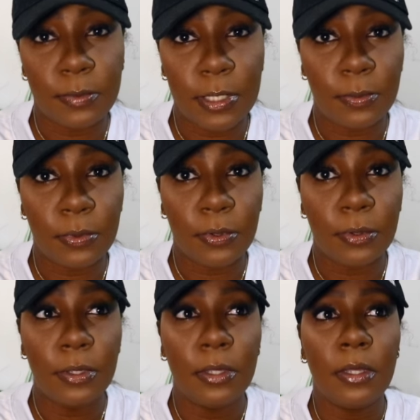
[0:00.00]
people
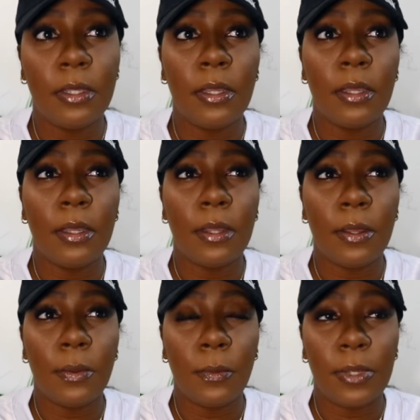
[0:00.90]

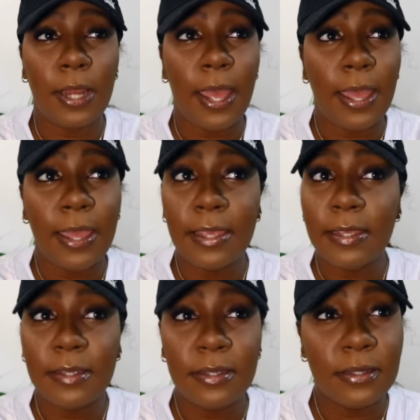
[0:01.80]
when
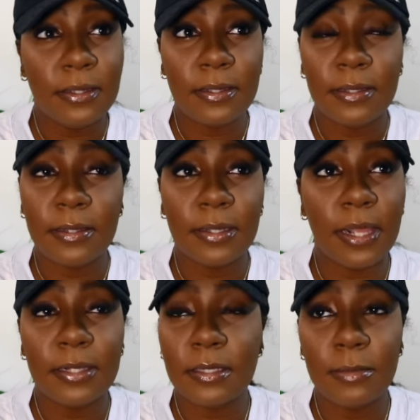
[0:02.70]
I
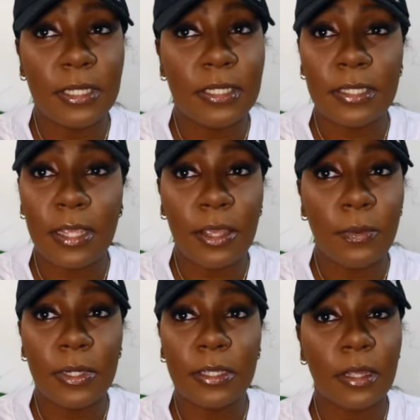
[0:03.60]
got something to say
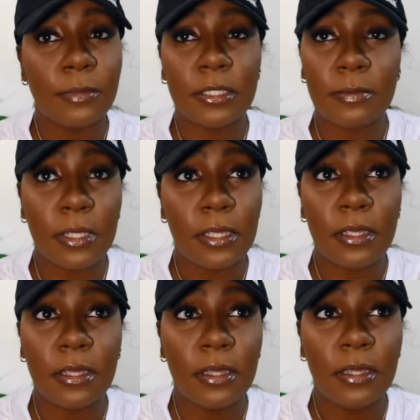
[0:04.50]
when it comes to
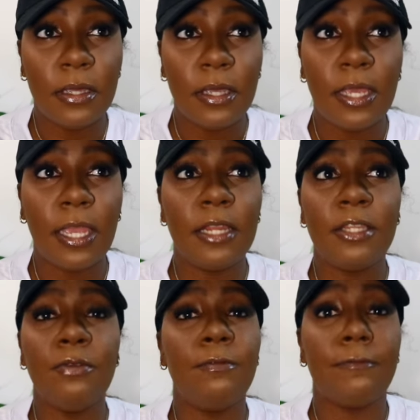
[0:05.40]
me
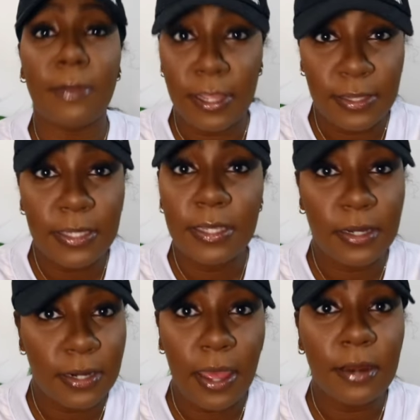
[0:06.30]
and you finally
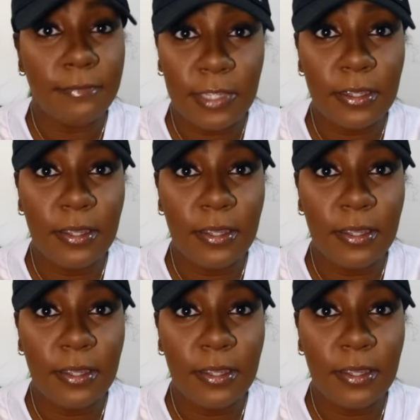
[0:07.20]
get it out of me